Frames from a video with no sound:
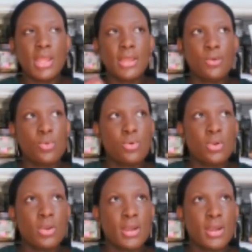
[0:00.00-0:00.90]

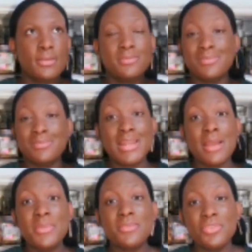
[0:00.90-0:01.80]
or
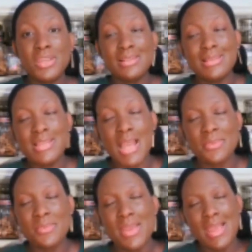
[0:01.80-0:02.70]
might not be free at that
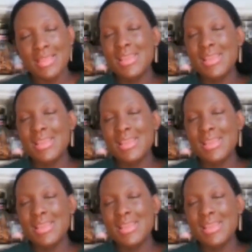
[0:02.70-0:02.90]
time.